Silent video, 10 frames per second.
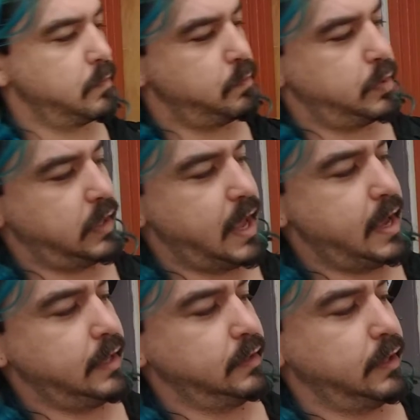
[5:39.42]

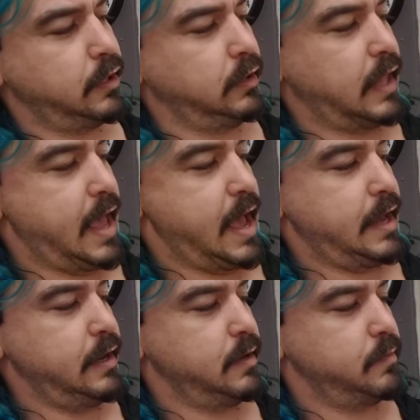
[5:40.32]
plain little
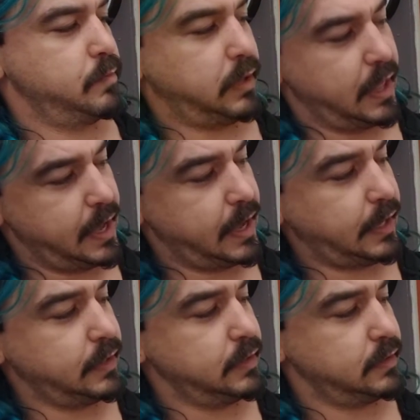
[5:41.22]
lad,
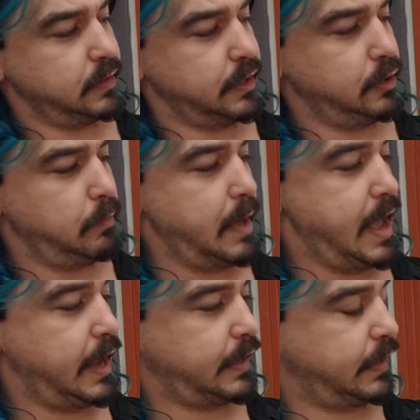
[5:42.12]
plain little
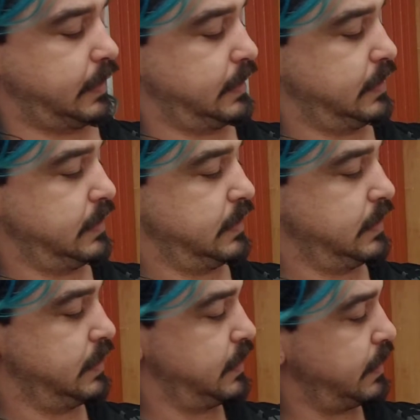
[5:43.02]
Mac,
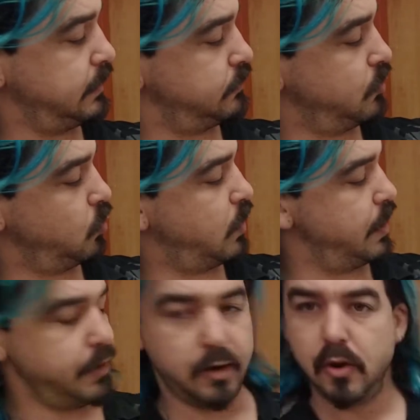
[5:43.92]
is the
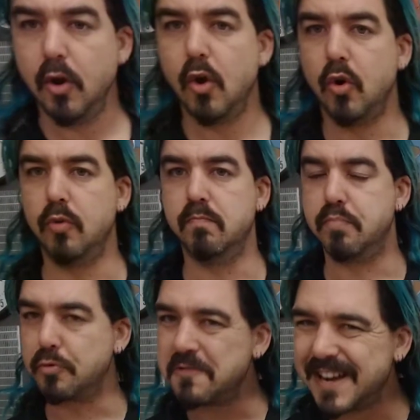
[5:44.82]
one who
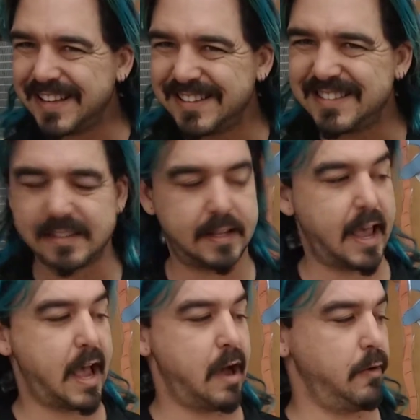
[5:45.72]
brings
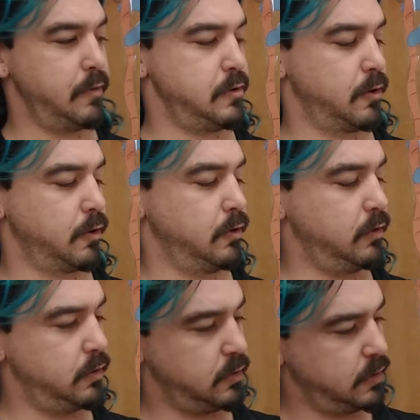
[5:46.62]
down Yertle,
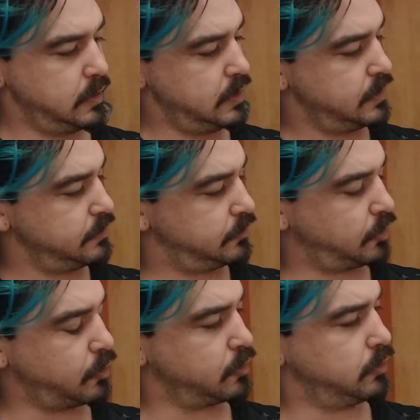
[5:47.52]
the
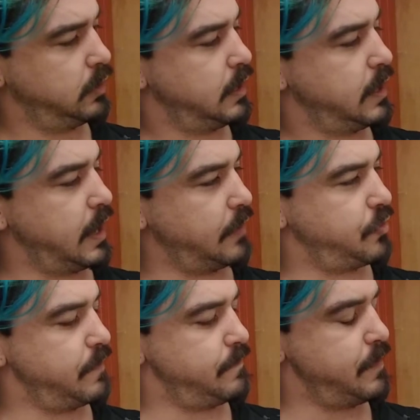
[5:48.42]
turtle at
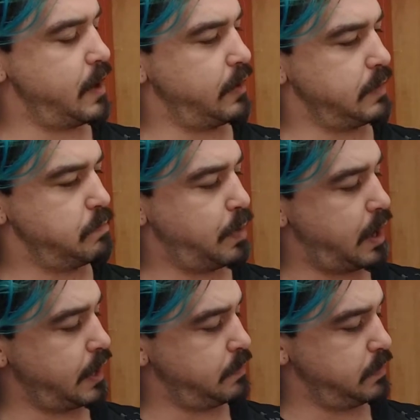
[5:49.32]
the very
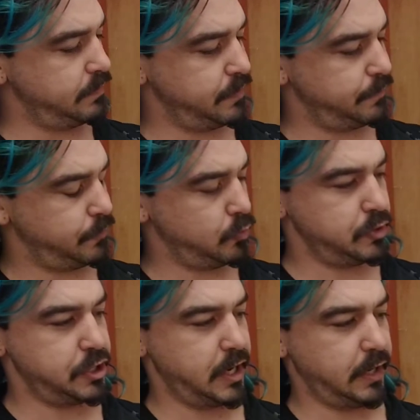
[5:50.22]
bottom of the food
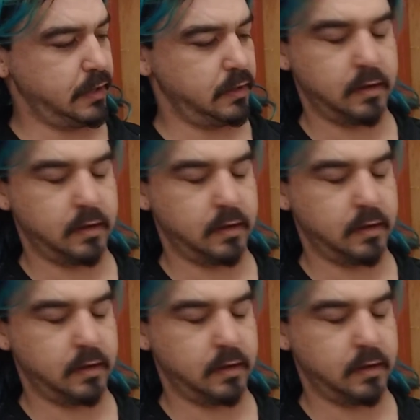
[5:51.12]
chain.